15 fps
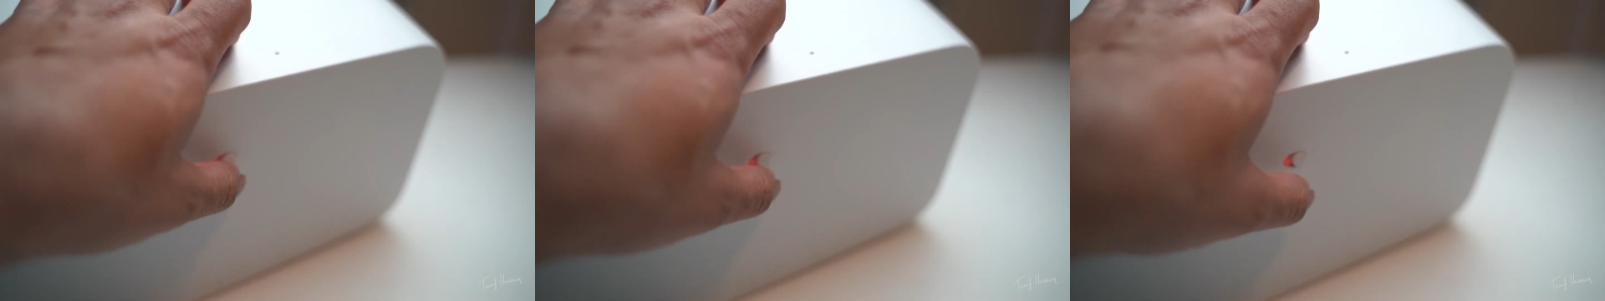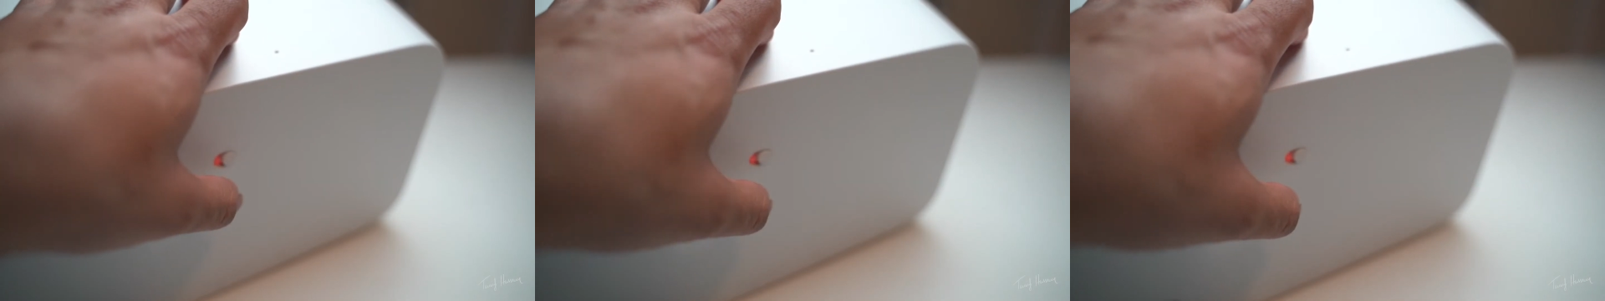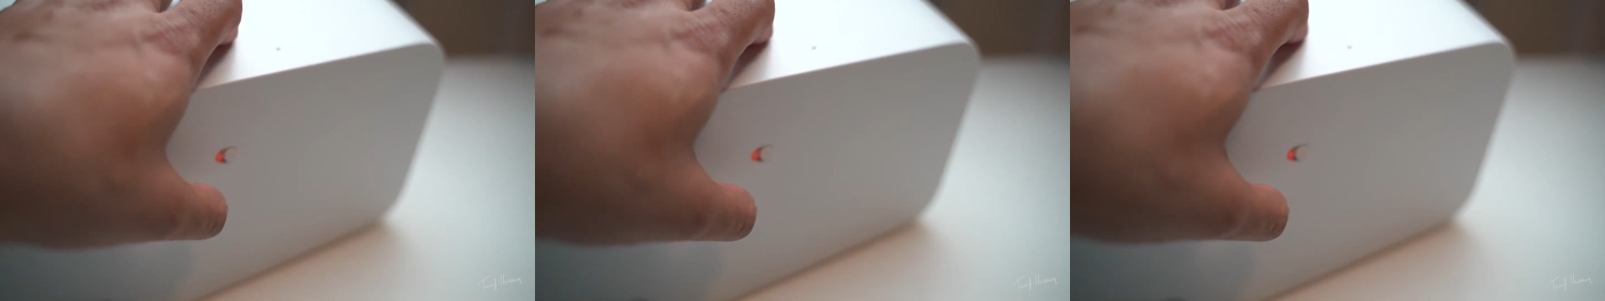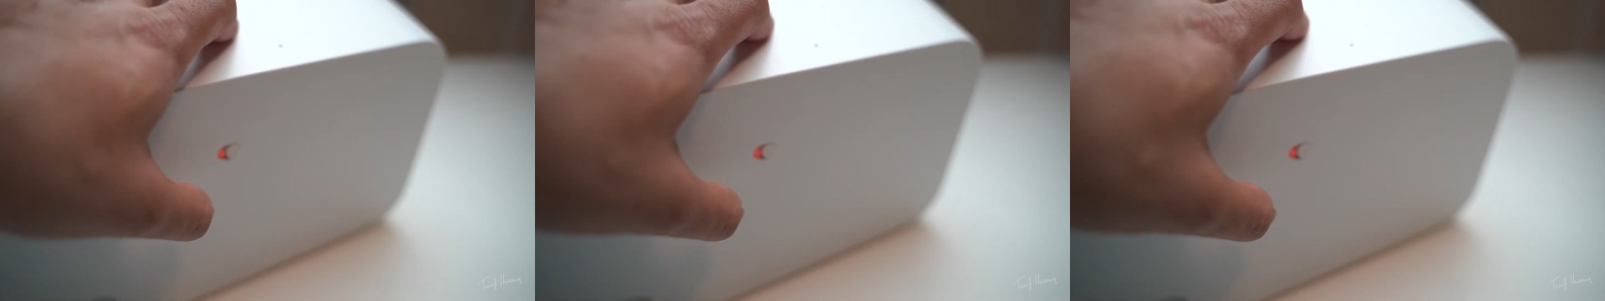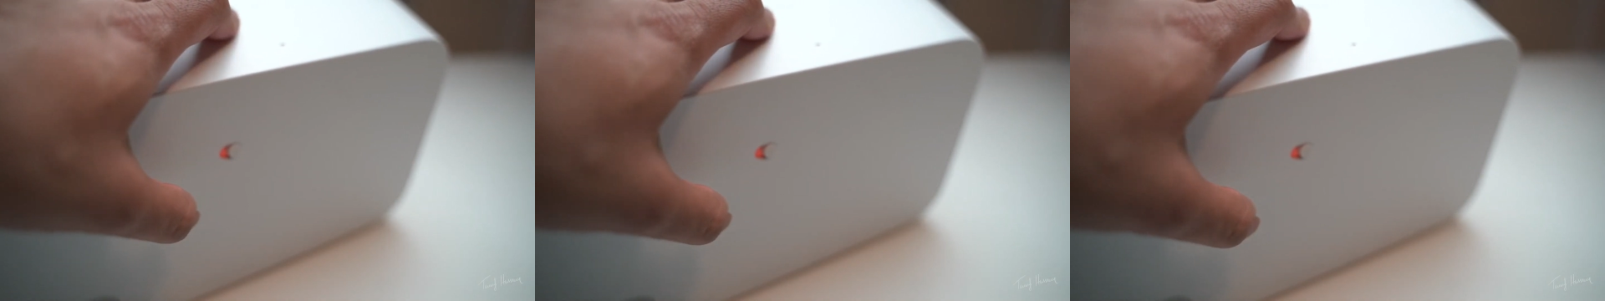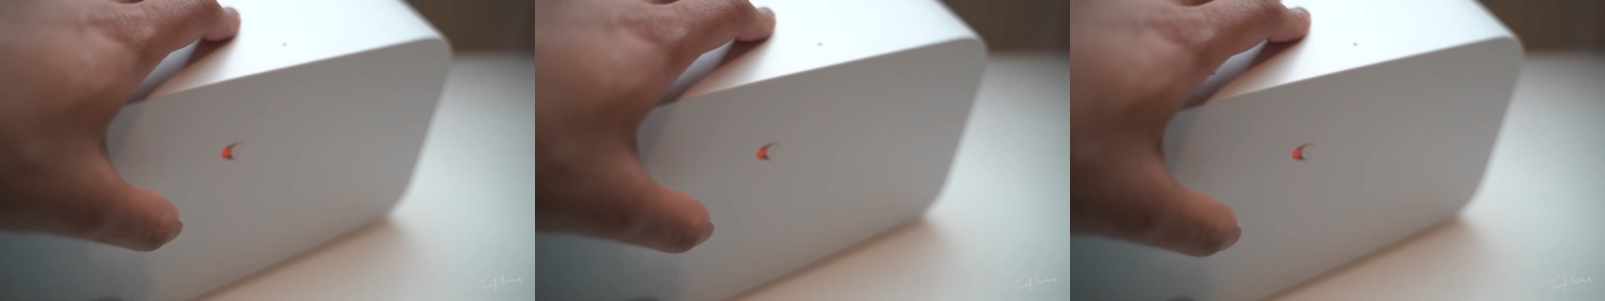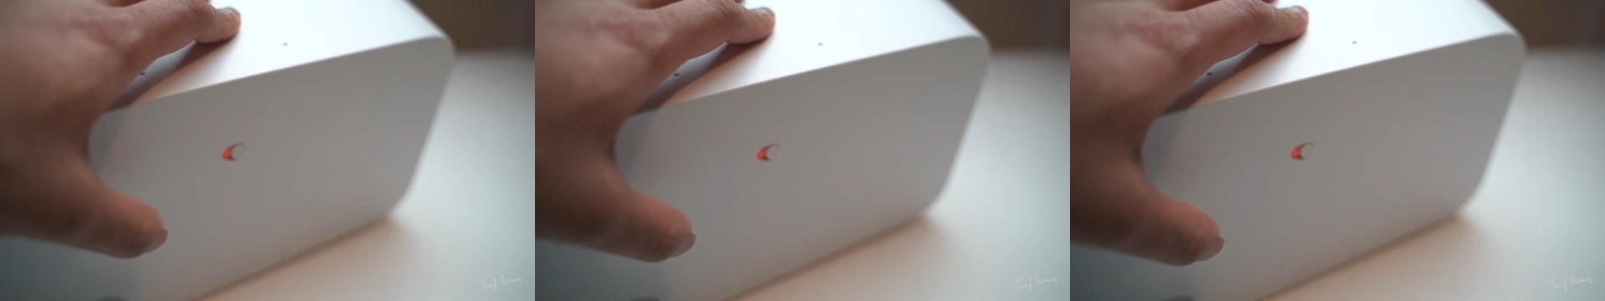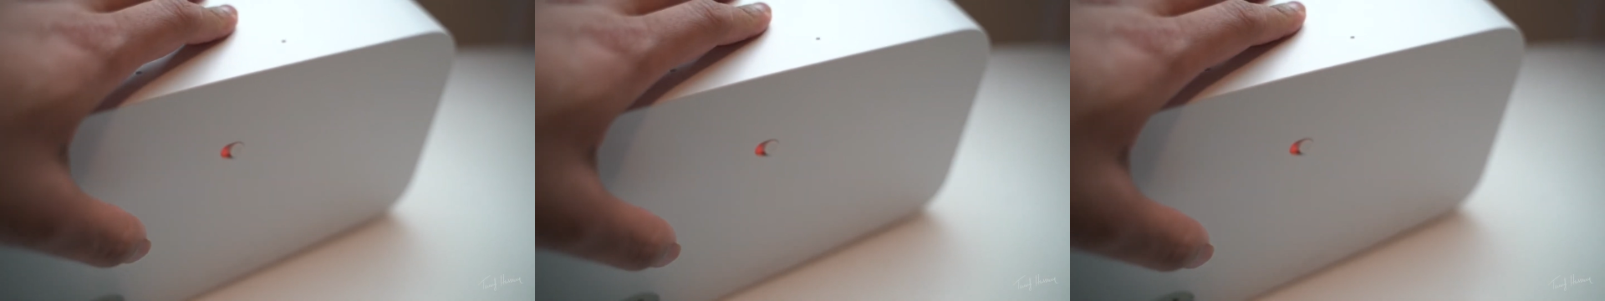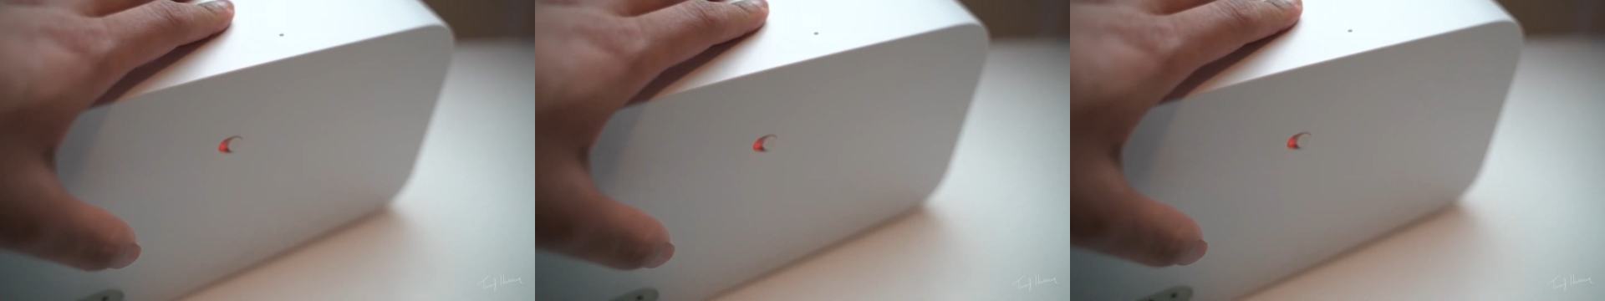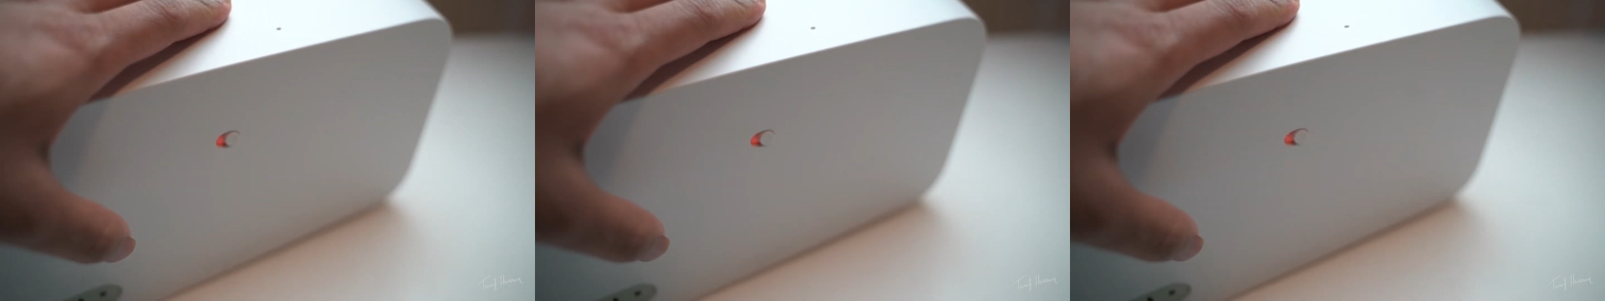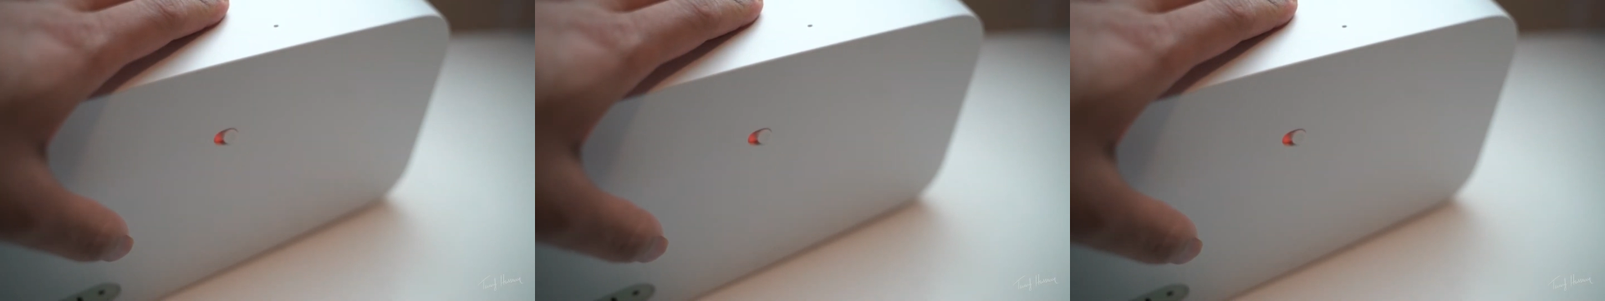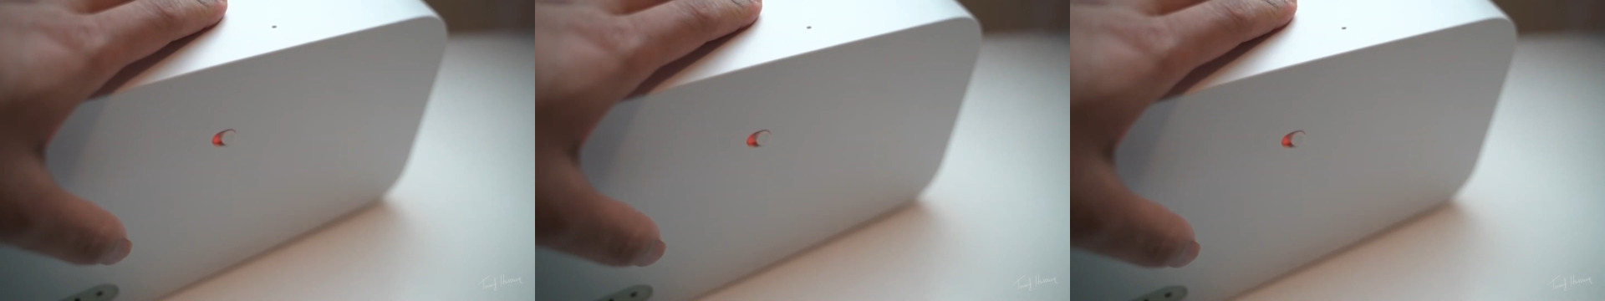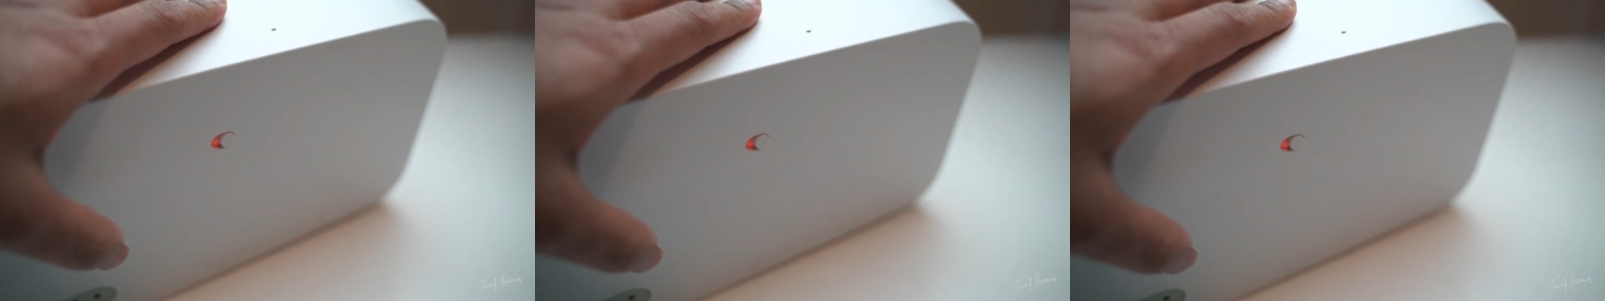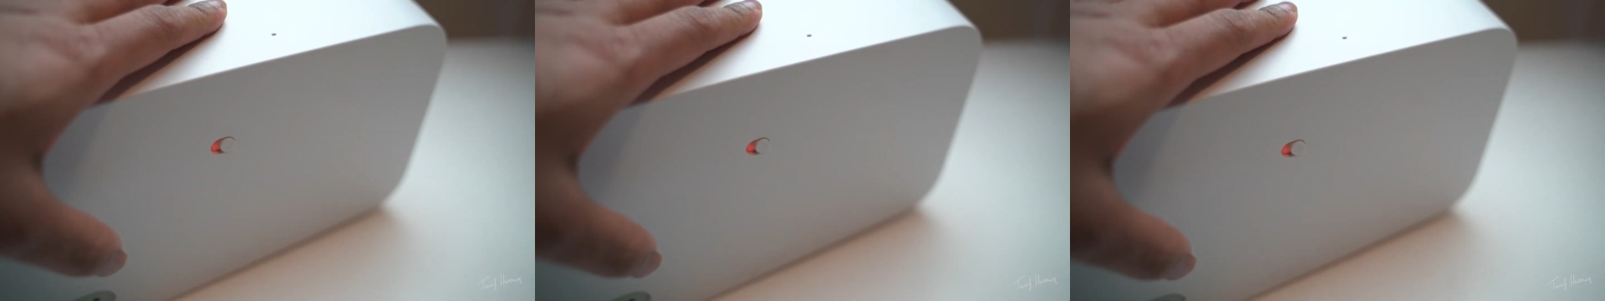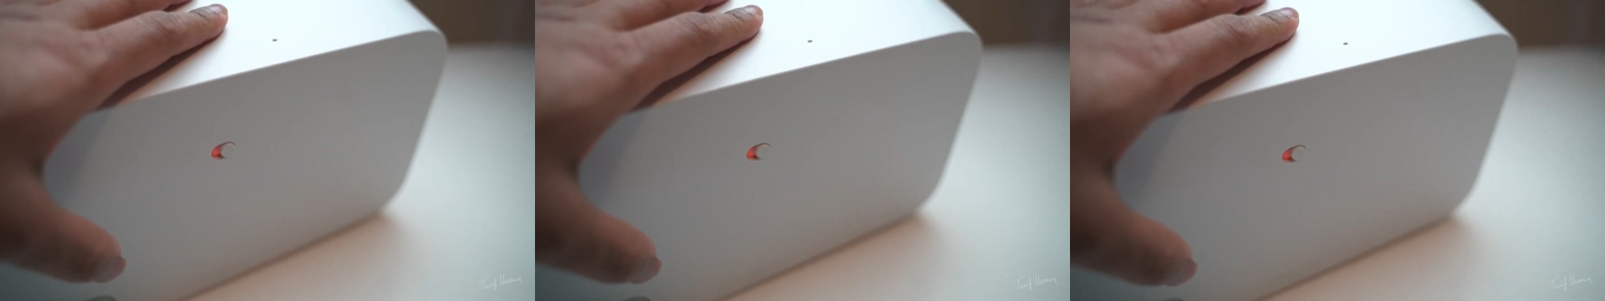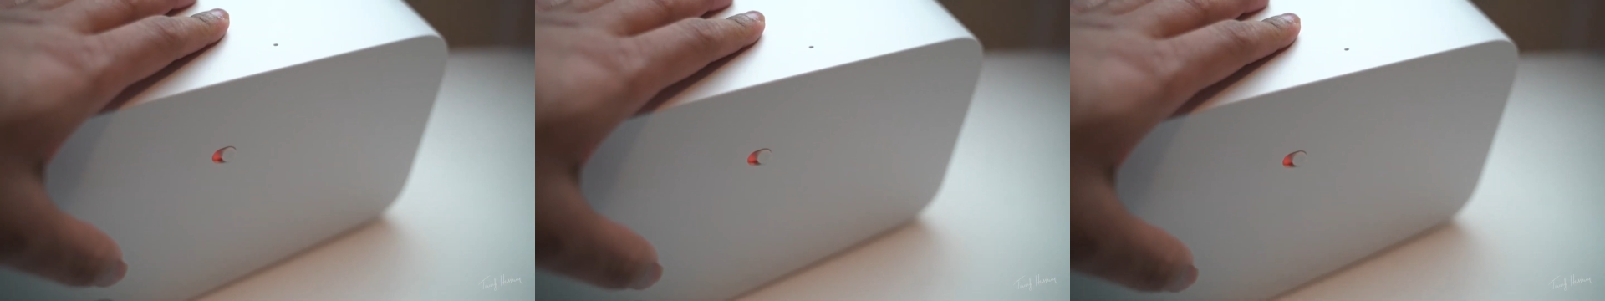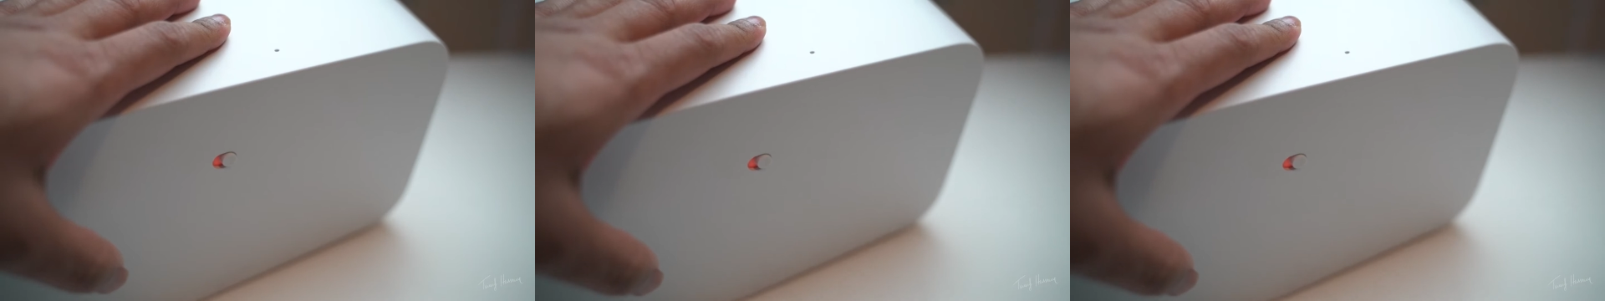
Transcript: No face is visible, so there are no lips to read.